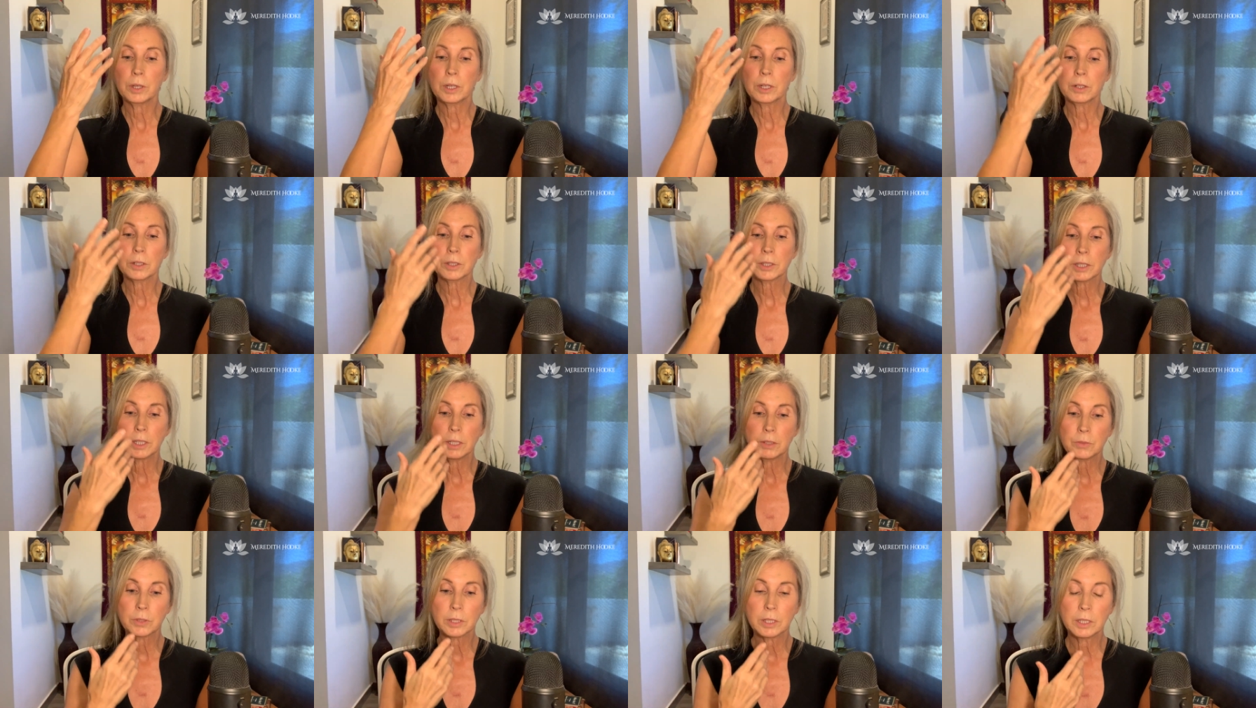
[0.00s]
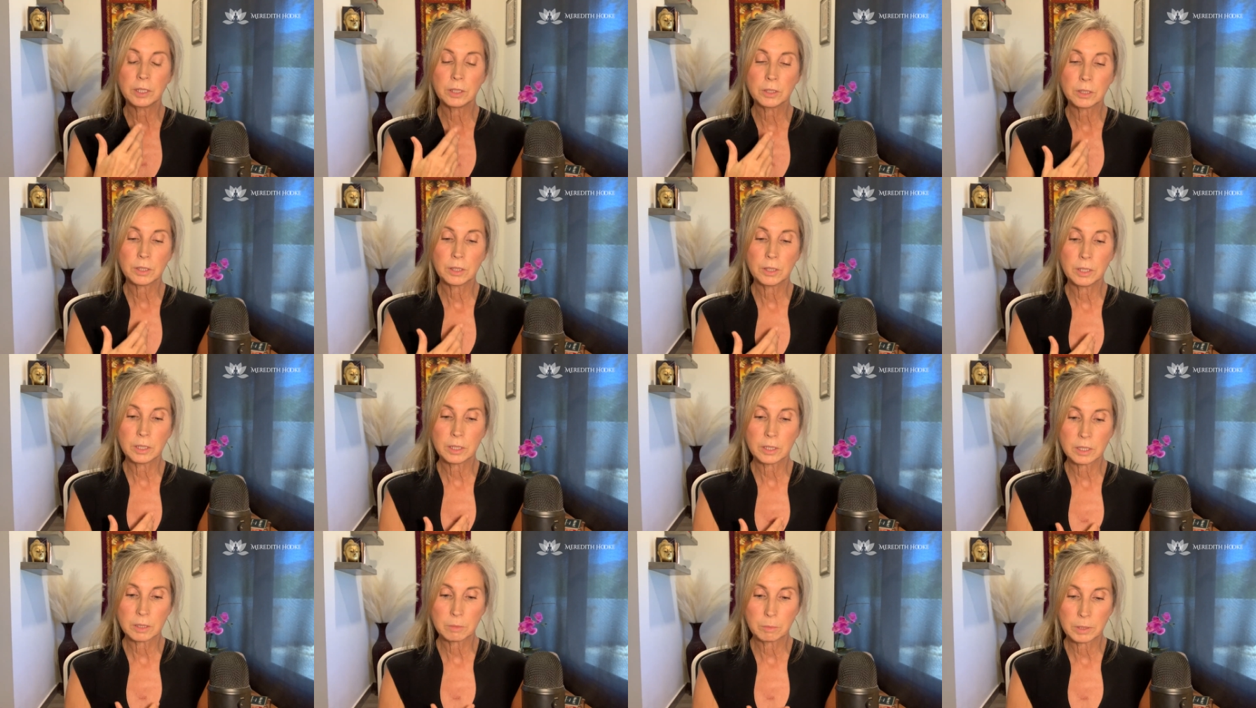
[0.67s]
ourselves into the
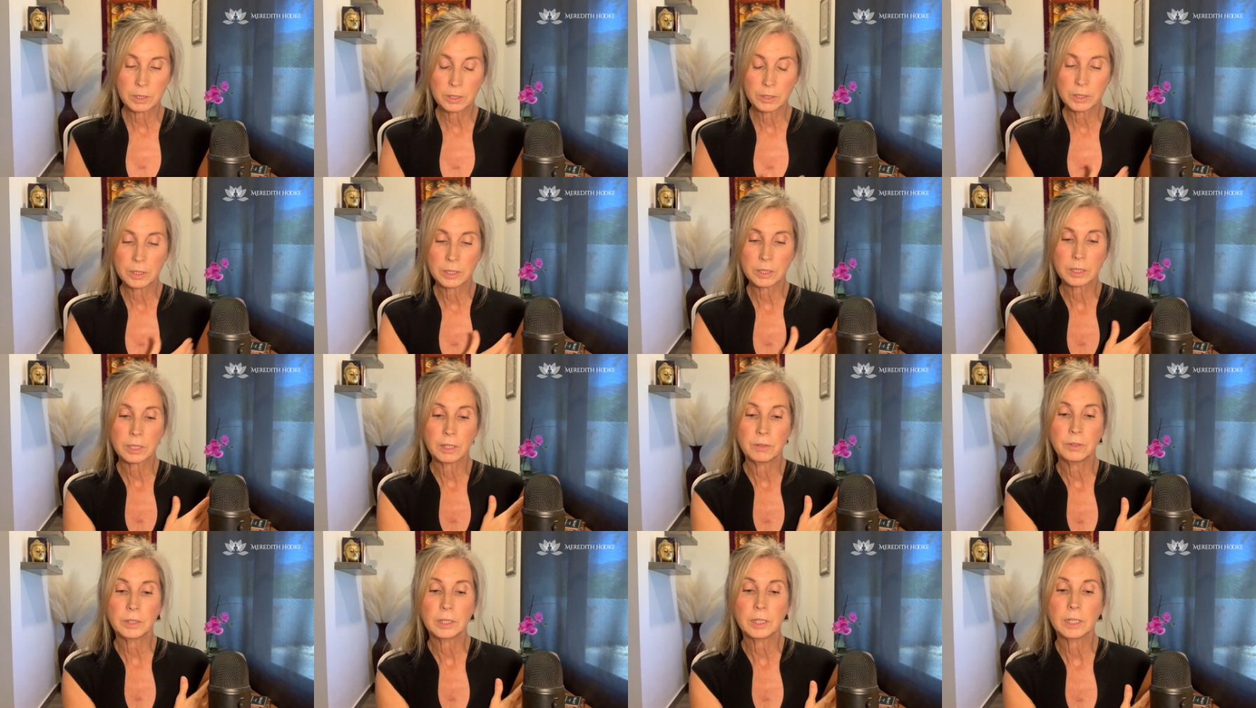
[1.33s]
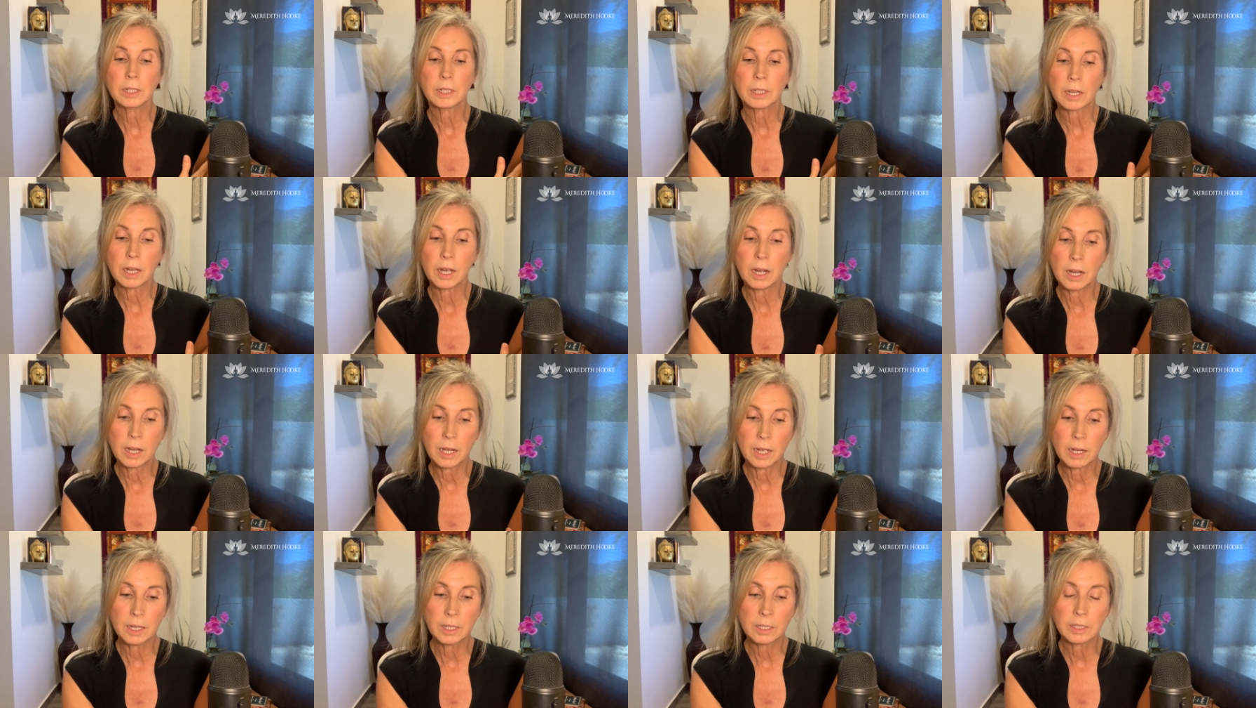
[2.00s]
experience of it in a
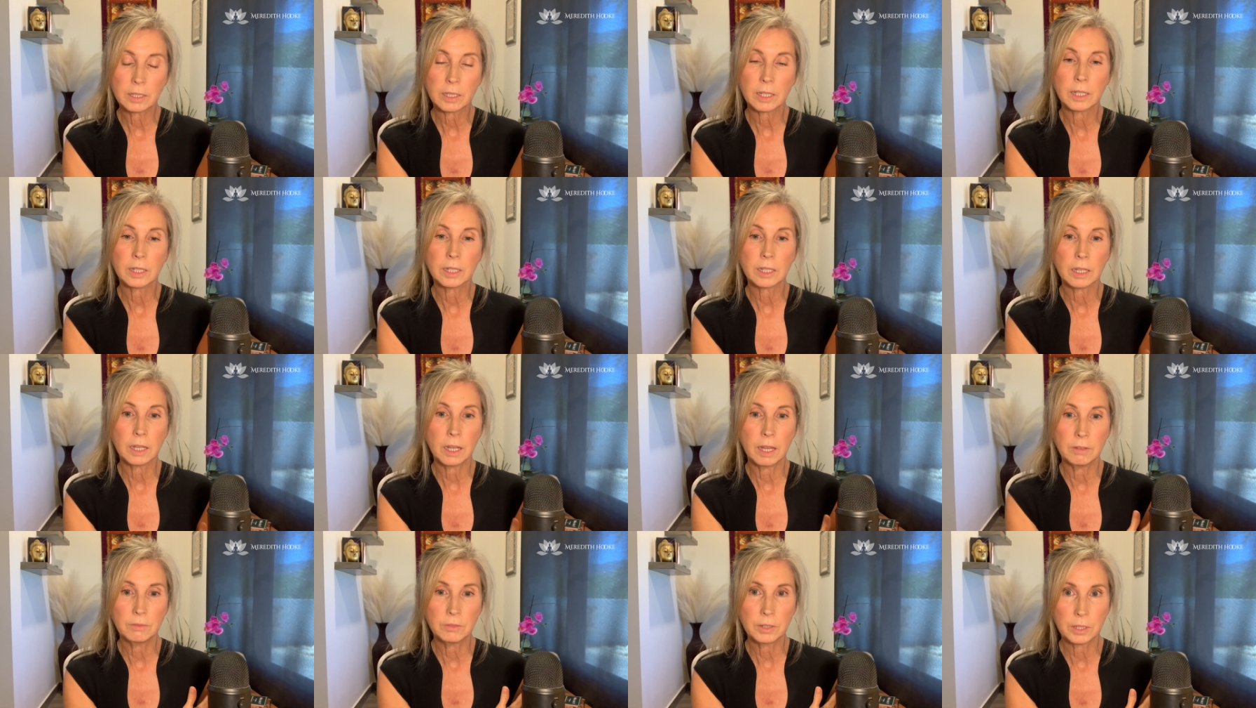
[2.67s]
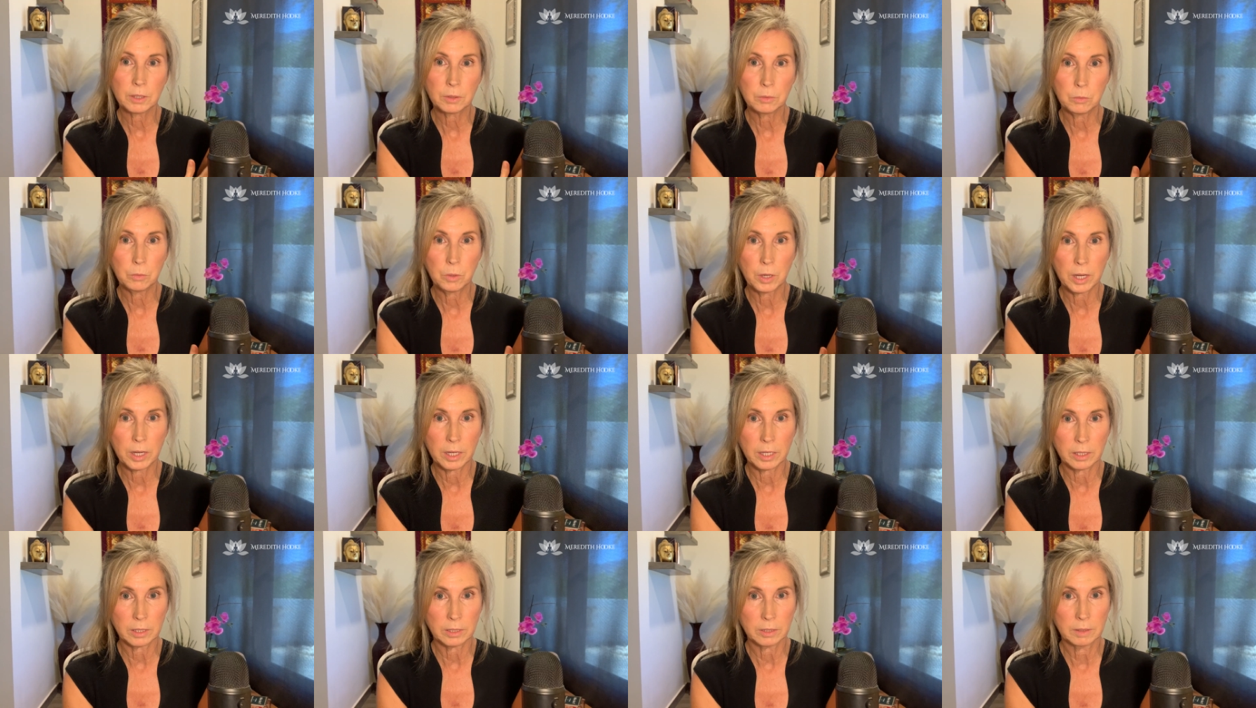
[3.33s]
kind and loving
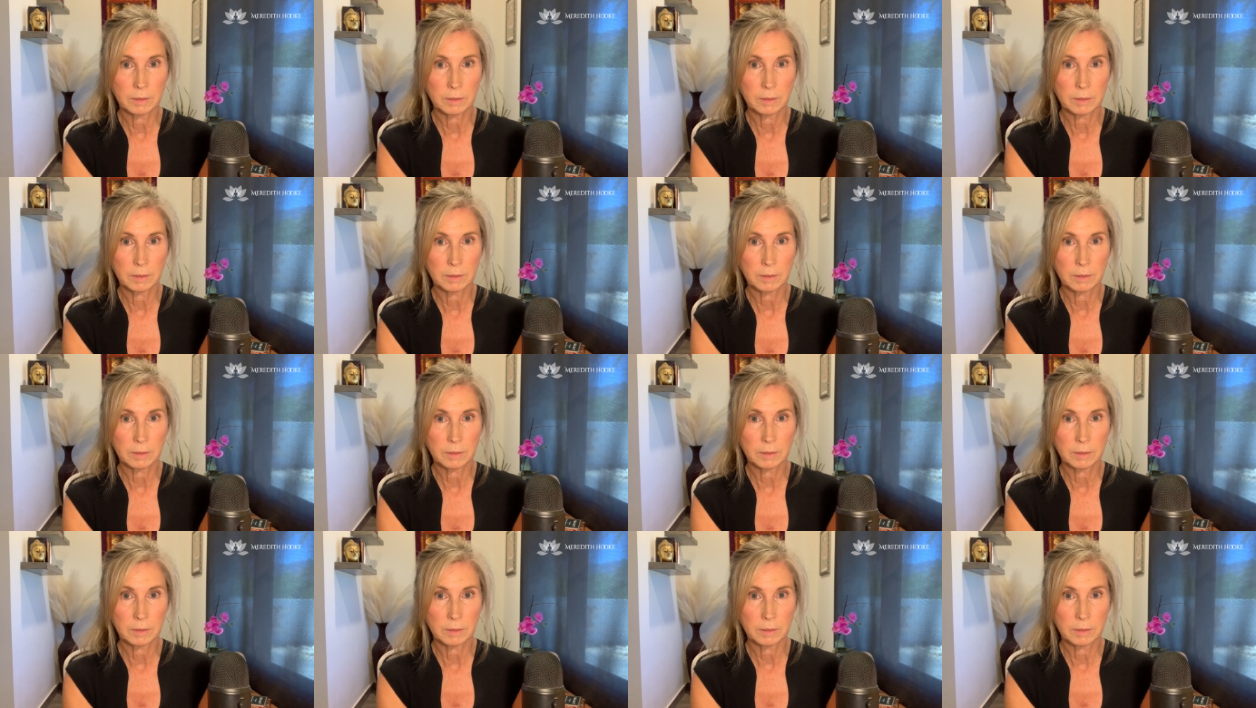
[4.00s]
way.